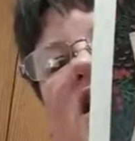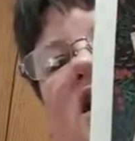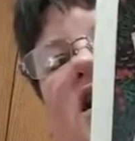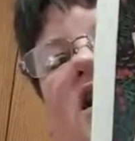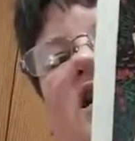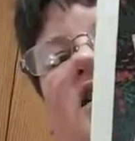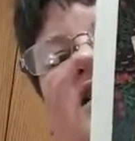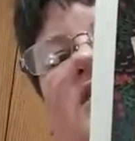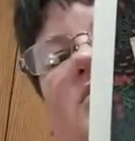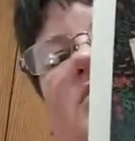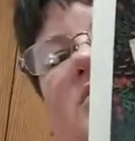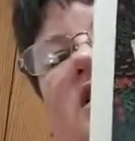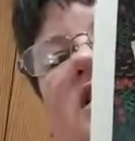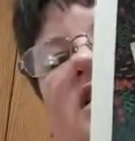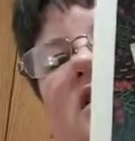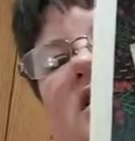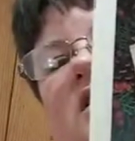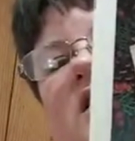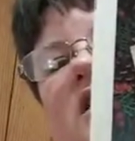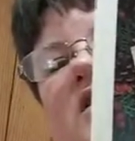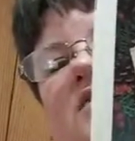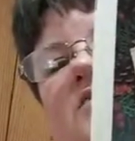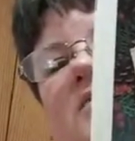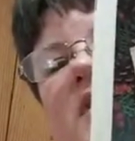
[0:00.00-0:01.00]
In the
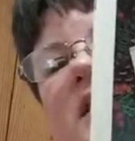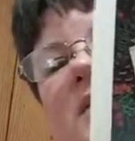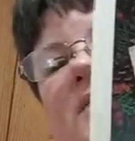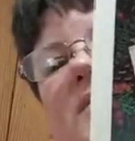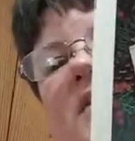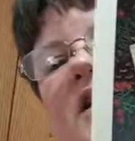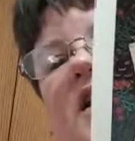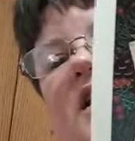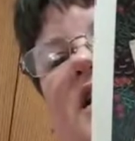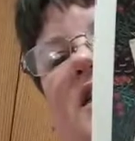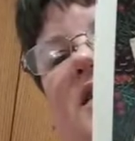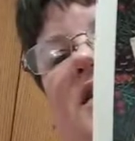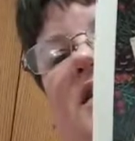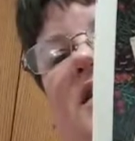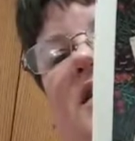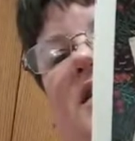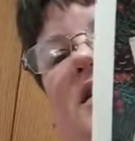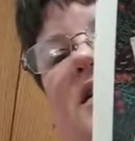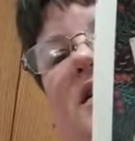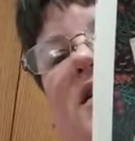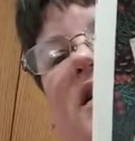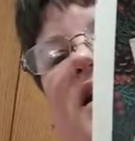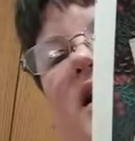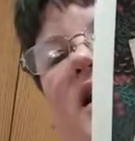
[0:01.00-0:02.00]
middle of my month,
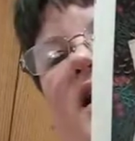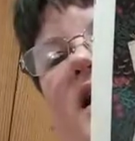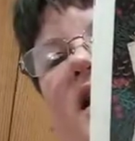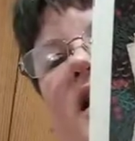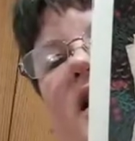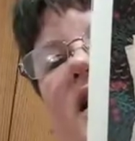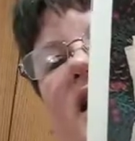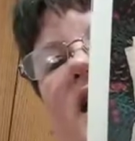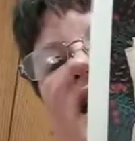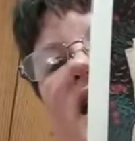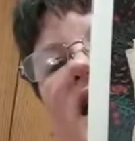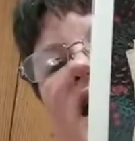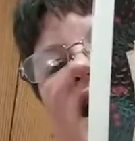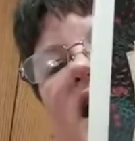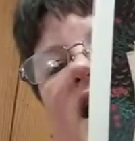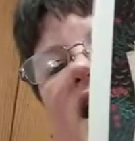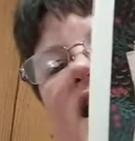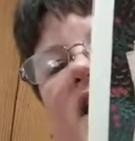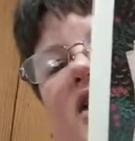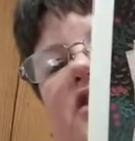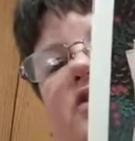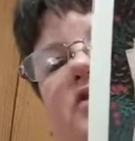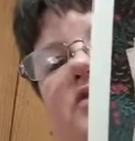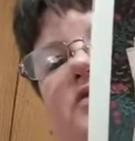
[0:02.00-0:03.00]
I
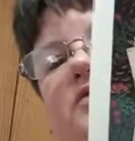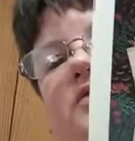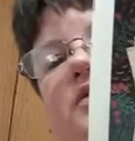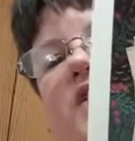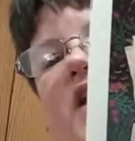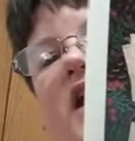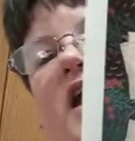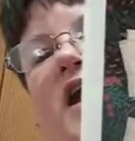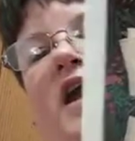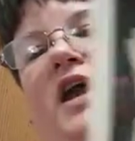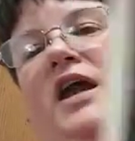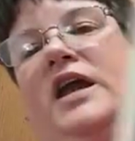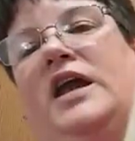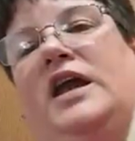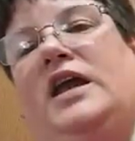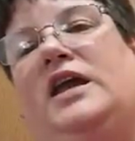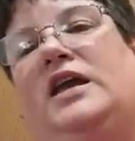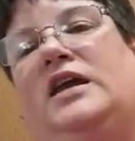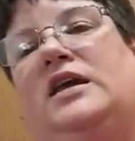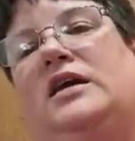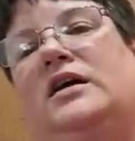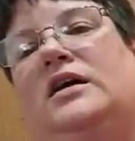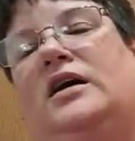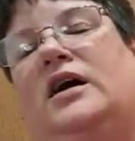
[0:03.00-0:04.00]
have
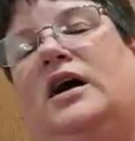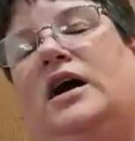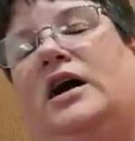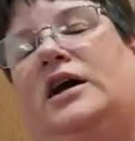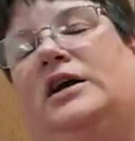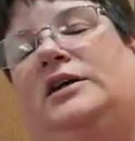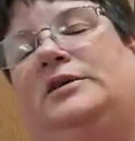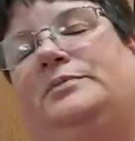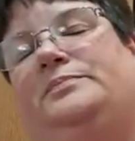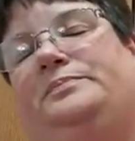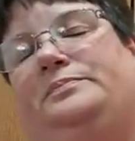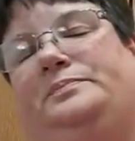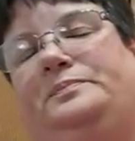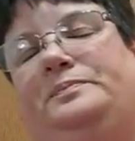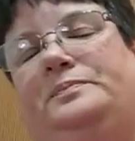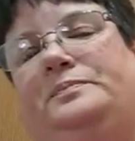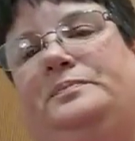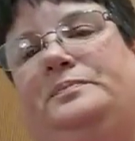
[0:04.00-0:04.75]
a. Um,